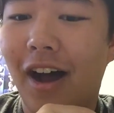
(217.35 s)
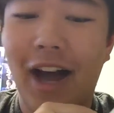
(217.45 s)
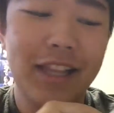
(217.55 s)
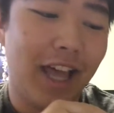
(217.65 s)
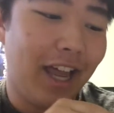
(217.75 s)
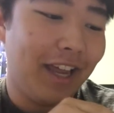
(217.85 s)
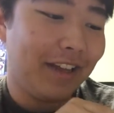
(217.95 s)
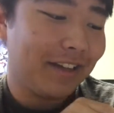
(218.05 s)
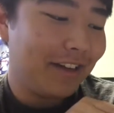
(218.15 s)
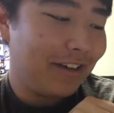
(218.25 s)
I
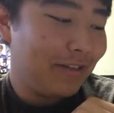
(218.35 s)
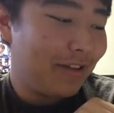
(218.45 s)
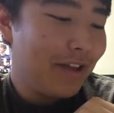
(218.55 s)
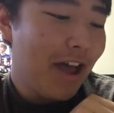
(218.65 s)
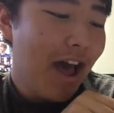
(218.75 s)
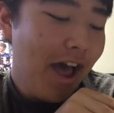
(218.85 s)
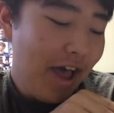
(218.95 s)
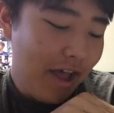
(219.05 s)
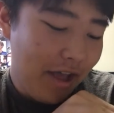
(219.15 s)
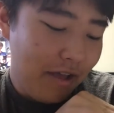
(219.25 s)
like. And I
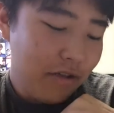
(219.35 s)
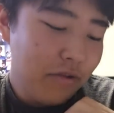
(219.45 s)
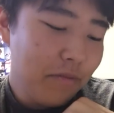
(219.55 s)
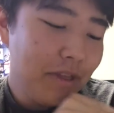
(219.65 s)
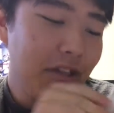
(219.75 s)
Oh my